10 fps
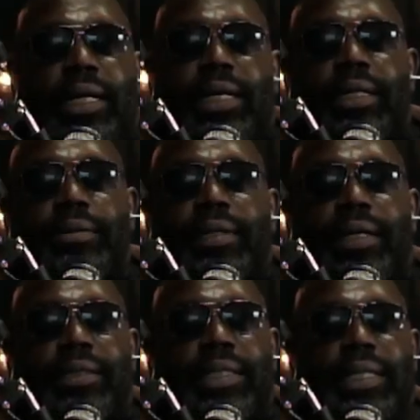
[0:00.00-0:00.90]
Uh, I
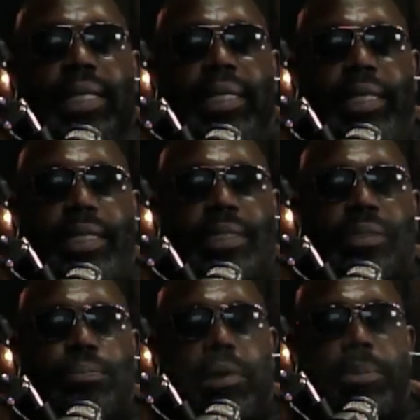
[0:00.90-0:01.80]
was in uh,
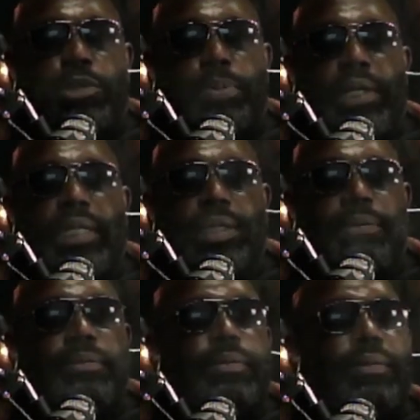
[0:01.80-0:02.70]
Palm
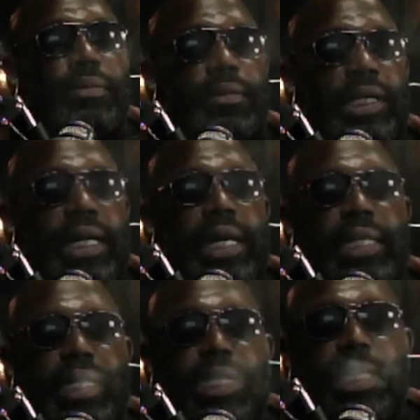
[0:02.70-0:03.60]
Springs, oh, and I
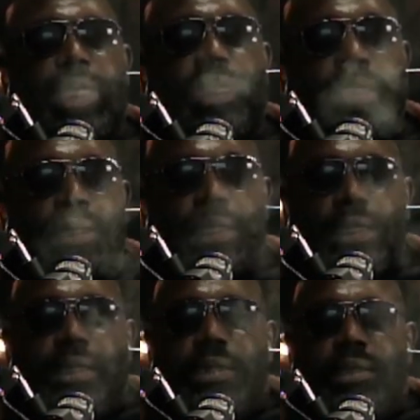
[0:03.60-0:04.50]
did. Uh,
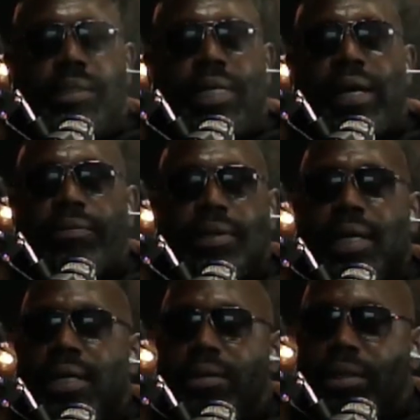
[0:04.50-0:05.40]
they have
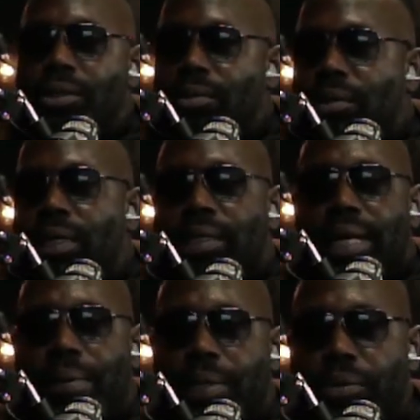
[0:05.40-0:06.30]
like little uh,
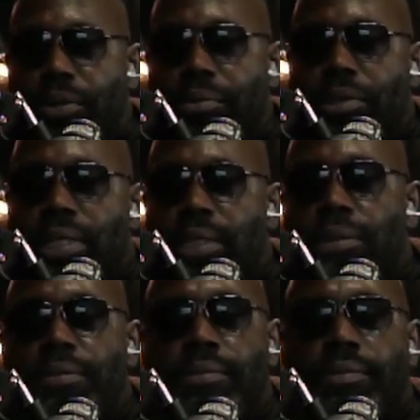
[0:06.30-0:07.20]
comedy rooms there.
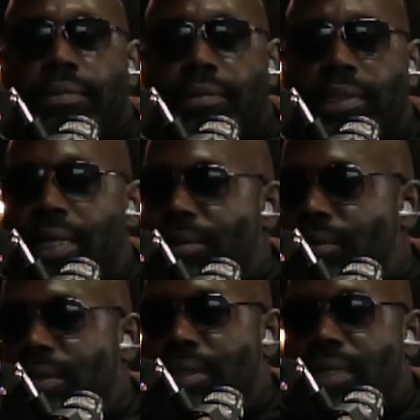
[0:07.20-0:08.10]
Cool. So I
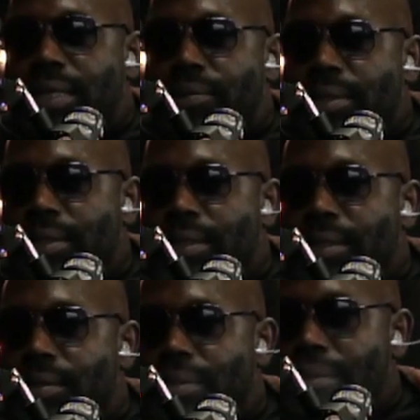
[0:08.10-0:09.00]
went to I went to the